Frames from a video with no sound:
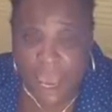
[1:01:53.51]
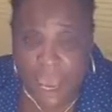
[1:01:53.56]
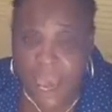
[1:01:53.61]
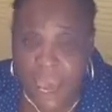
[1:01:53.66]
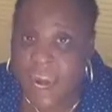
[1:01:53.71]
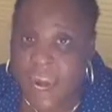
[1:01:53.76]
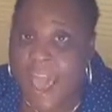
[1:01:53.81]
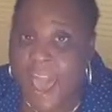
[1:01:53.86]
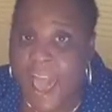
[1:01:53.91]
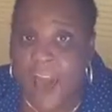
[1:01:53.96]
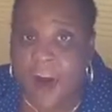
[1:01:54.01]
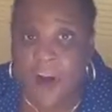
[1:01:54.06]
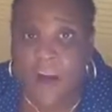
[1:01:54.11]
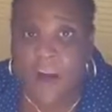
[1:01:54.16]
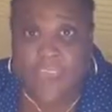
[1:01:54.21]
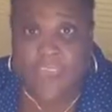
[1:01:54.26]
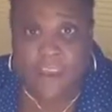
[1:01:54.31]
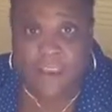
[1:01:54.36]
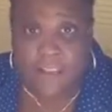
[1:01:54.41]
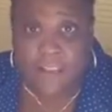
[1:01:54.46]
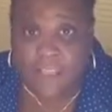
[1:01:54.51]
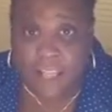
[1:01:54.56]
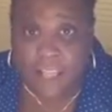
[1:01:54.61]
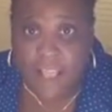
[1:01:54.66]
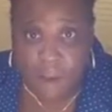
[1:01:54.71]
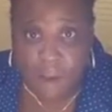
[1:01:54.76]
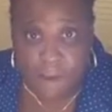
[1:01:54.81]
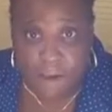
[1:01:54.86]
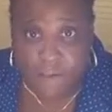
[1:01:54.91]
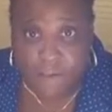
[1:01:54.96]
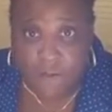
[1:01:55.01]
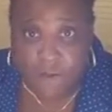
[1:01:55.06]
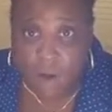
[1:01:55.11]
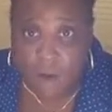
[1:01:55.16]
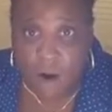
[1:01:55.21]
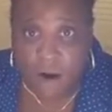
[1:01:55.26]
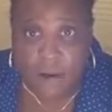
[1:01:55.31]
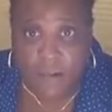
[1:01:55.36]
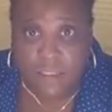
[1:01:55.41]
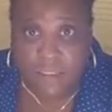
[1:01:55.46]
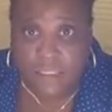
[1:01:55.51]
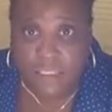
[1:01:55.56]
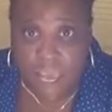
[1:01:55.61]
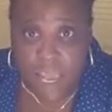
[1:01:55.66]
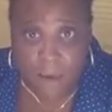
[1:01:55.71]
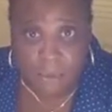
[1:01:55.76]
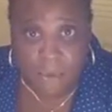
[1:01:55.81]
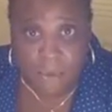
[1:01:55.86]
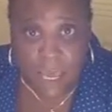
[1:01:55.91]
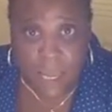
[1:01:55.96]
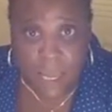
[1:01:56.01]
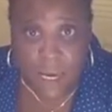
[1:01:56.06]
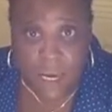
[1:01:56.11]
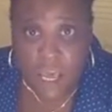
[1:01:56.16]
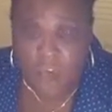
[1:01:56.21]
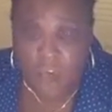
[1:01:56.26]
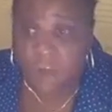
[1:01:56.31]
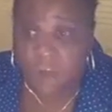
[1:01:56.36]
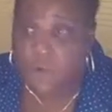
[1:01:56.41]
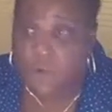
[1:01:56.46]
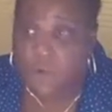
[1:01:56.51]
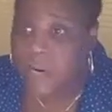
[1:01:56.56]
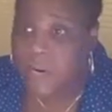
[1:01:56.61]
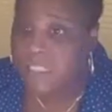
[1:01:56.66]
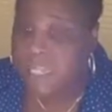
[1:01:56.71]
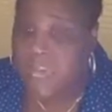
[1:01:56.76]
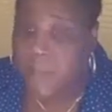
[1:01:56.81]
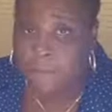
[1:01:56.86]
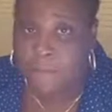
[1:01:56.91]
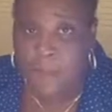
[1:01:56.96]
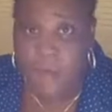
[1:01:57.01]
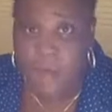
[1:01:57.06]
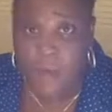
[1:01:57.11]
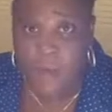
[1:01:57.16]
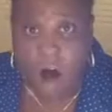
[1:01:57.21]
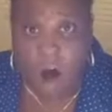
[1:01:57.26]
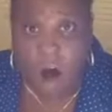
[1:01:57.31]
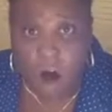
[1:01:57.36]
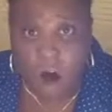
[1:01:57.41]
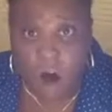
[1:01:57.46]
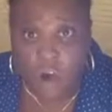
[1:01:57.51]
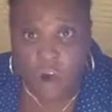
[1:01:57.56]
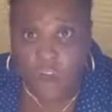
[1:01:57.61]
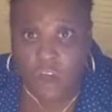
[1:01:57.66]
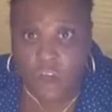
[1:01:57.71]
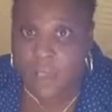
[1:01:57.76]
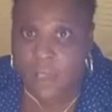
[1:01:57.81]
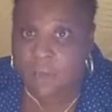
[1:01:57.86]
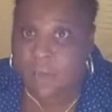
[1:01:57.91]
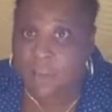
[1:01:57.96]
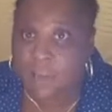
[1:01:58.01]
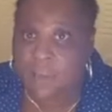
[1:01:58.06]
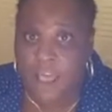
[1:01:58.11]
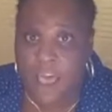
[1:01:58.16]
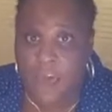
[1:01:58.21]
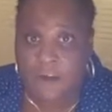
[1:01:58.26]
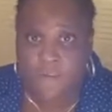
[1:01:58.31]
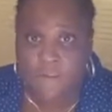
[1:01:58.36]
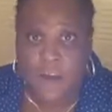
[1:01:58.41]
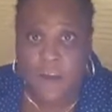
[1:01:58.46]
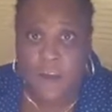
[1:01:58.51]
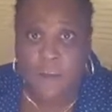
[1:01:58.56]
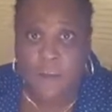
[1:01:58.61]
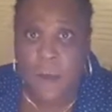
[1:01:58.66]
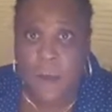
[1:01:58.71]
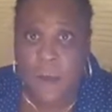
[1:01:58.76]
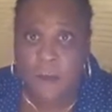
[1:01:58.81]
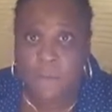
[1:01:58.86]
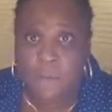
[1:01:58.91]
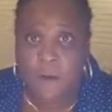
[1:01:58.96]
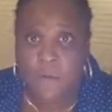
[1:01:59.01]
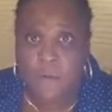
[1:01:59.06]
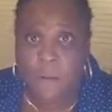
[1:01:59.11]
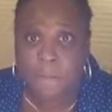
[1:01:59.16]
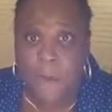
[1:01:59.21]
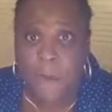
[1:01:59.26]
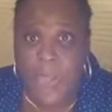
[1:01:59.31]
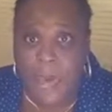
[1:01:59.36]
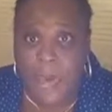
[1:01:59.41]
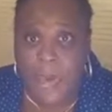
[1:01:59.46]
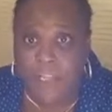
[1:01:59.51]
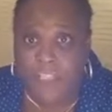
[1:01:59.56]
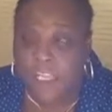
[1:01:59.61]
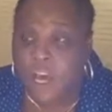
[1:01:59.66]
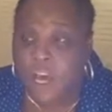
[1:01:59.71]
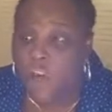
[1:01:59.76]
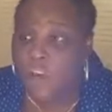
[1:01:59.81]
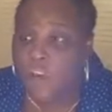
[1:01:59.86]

And now in the Sebi, if you are a Sebi-an, you're in the Sebi-an Hall, you into this African environmental balance,